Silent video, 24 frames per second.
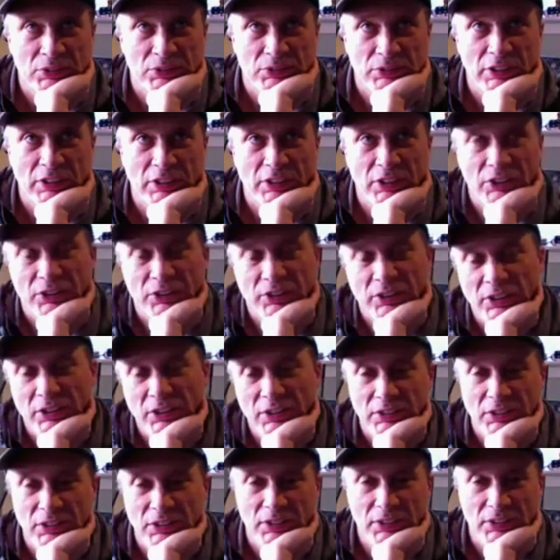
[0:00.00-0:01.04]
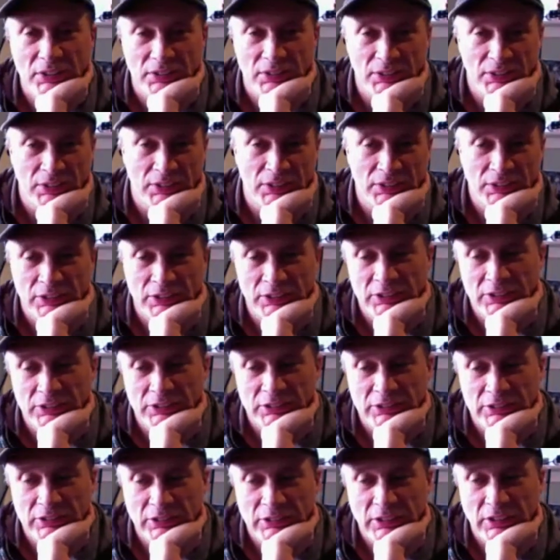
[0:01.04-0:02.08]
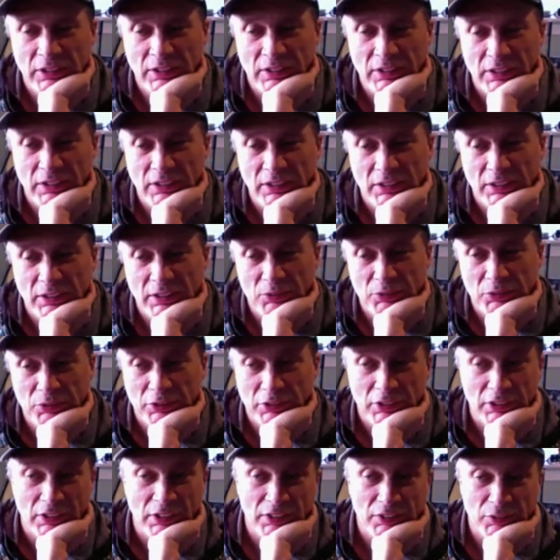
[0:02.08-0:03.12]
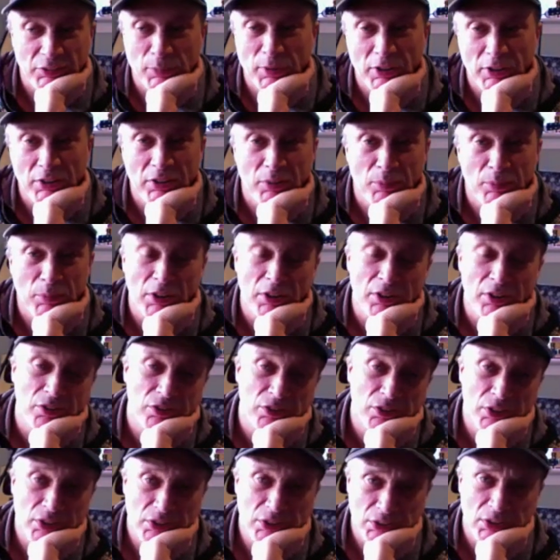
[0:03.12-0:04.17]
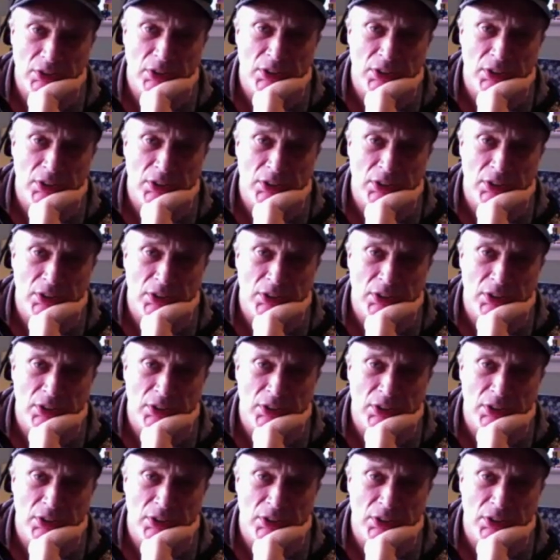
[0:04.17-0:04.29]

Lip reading: Radio Dunedin for the last month or so.